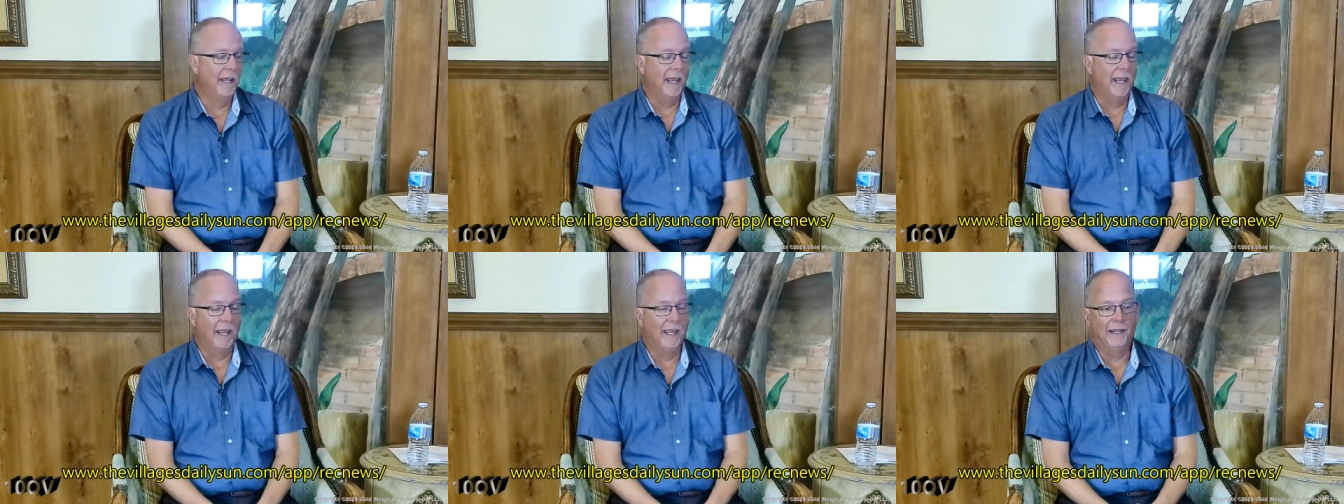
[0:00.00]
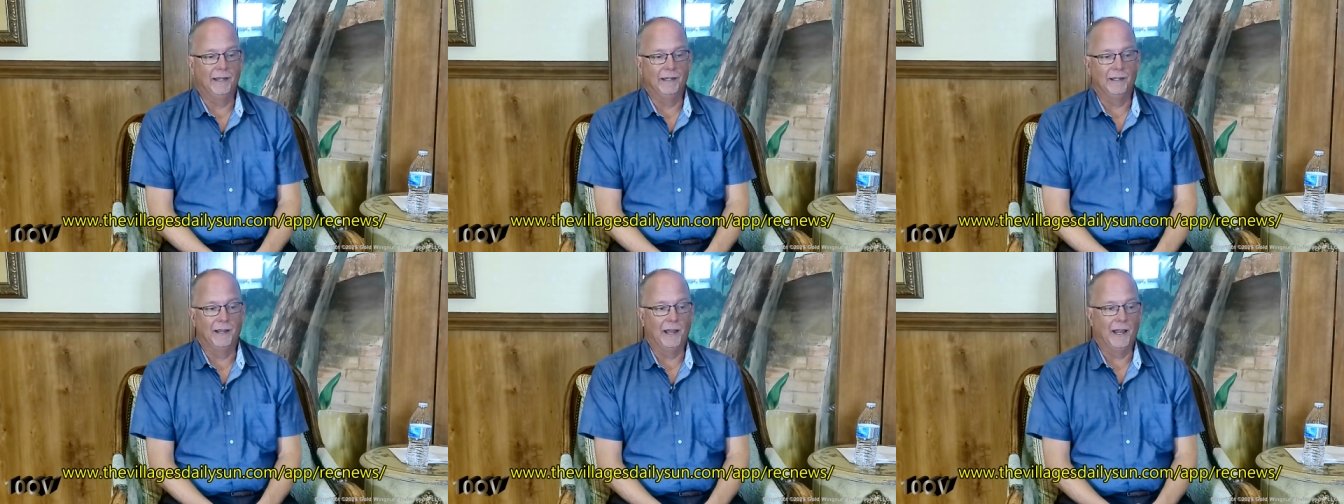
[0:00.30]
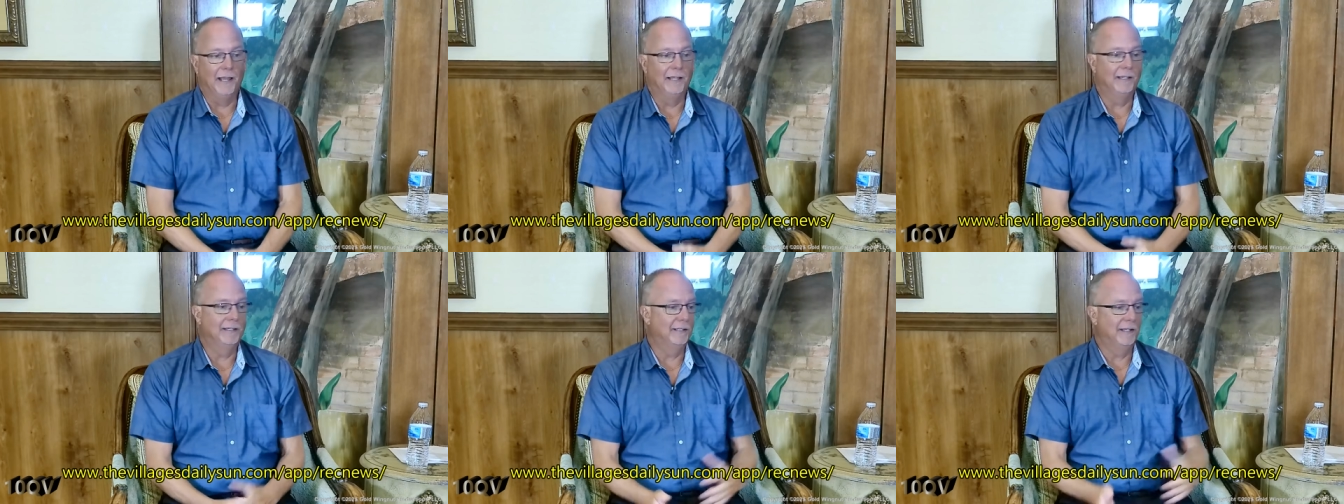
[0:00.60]
and
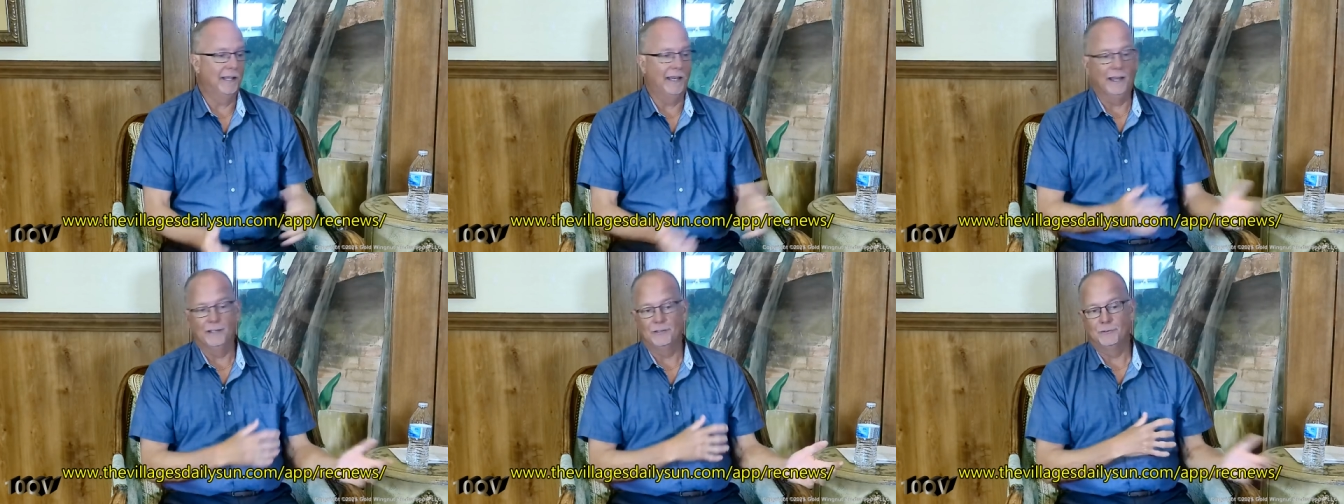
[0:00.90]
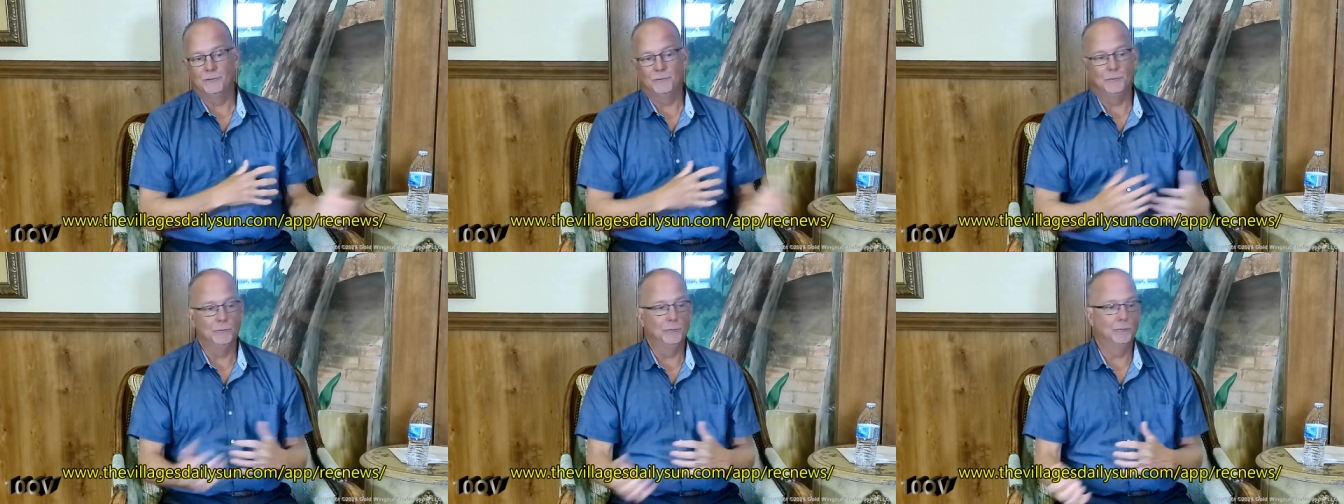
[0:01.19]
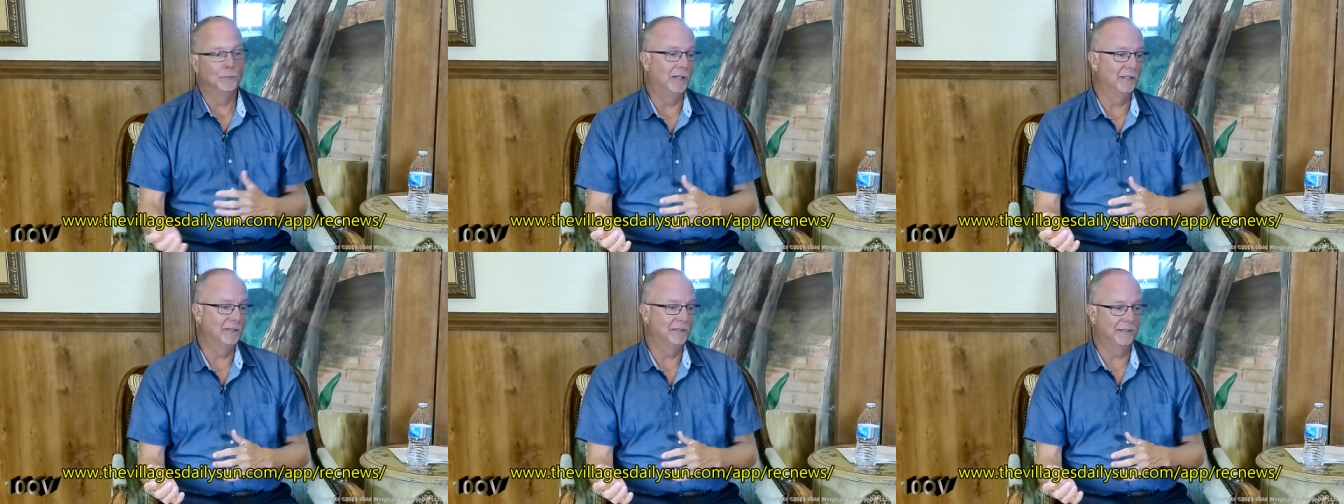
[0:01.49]
I can ask two
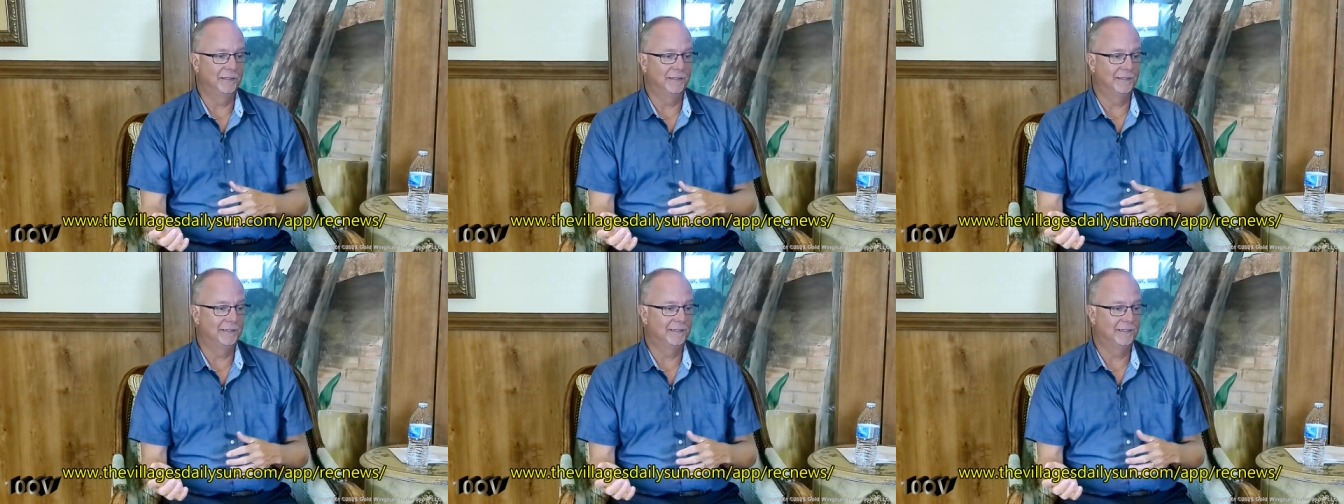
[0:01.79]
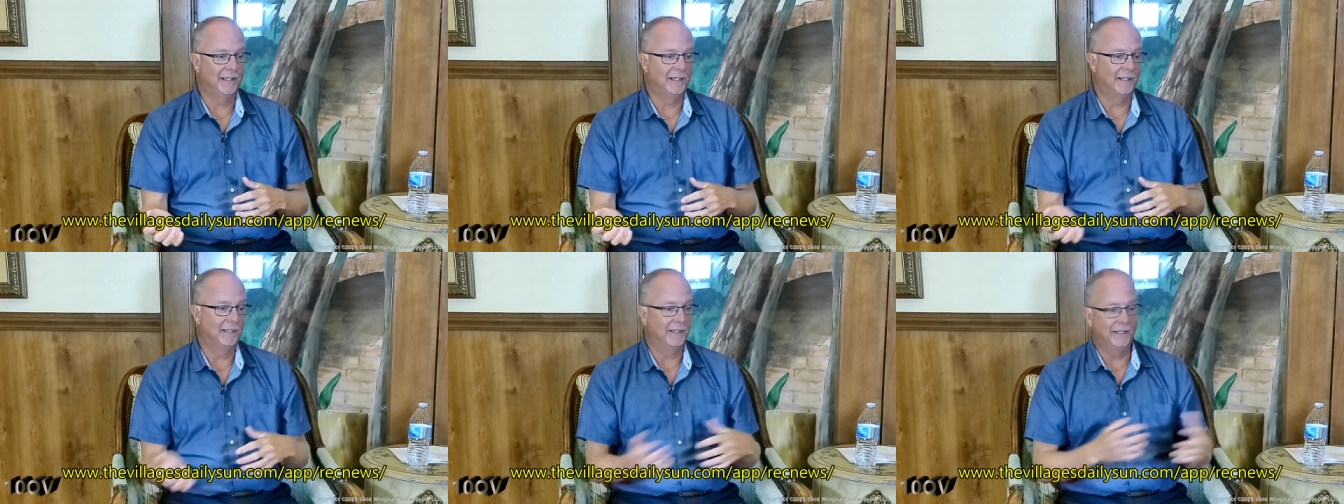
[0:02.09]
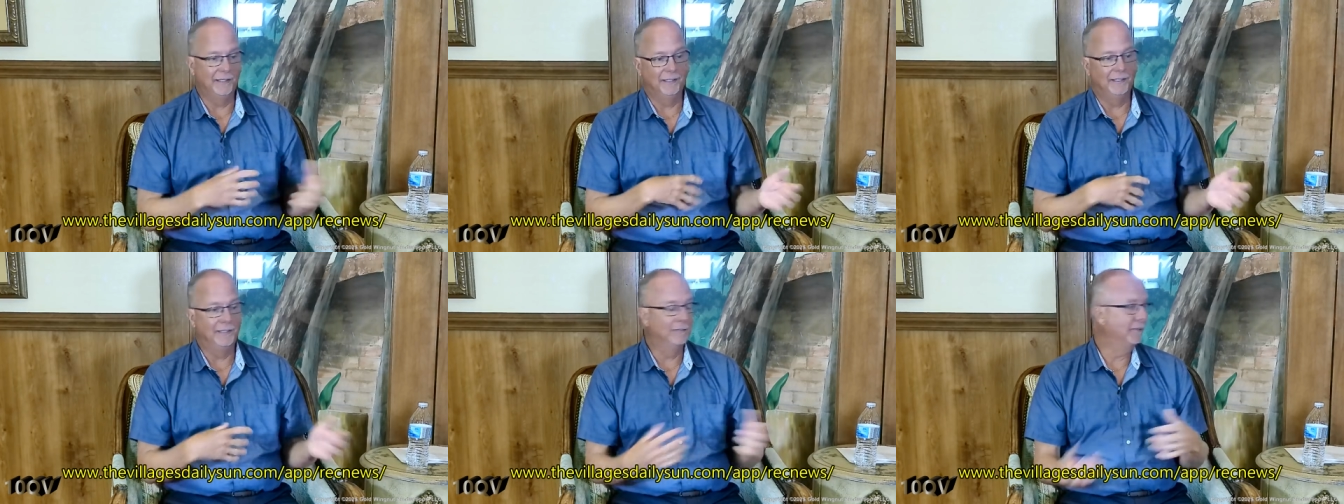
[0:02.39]
residents on
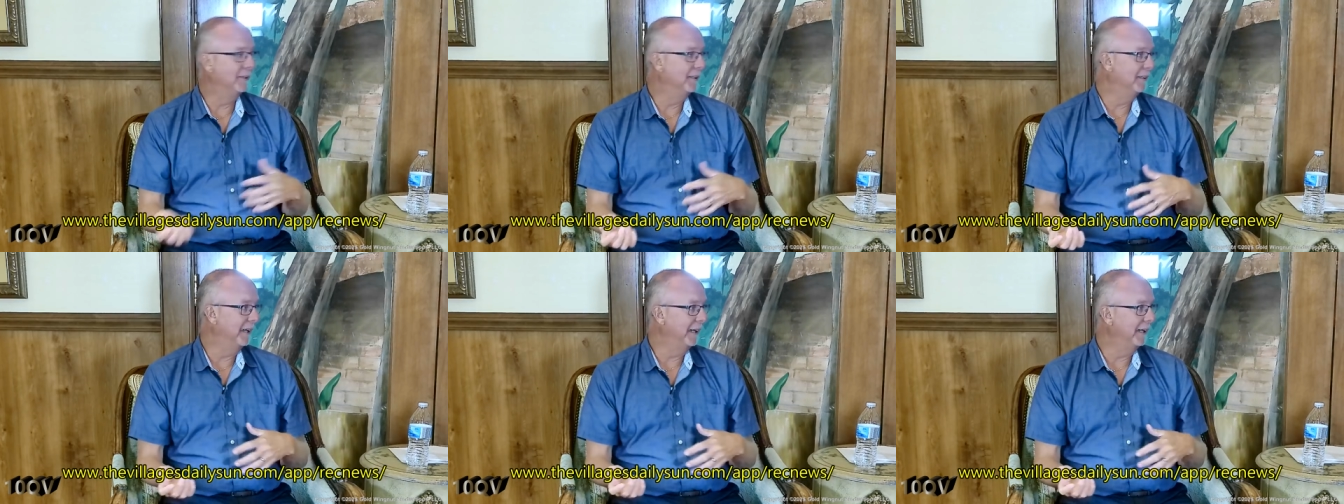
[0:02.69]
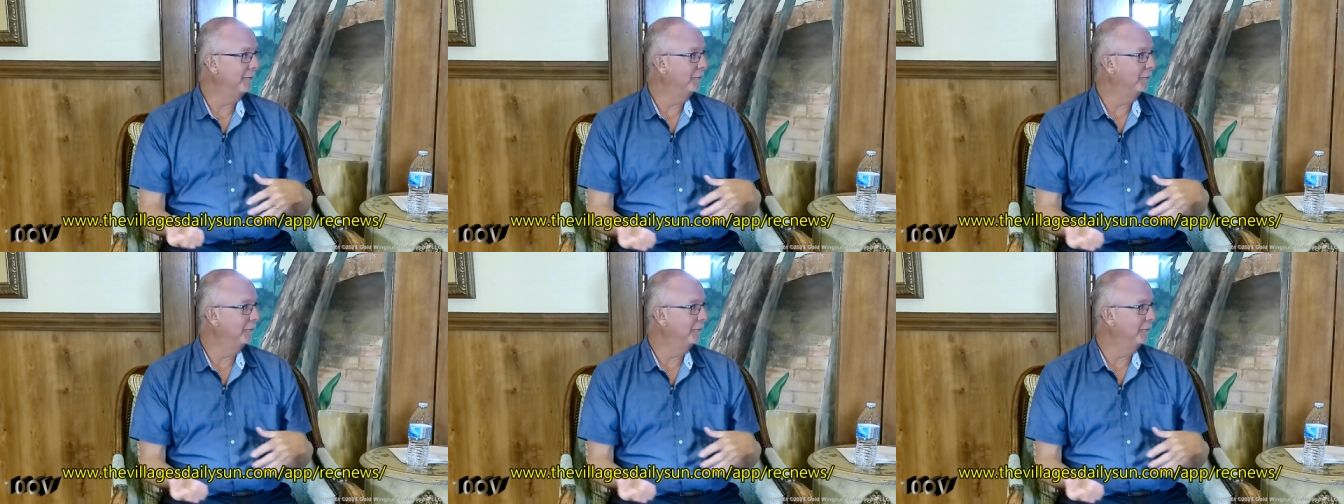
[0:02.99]
any given day.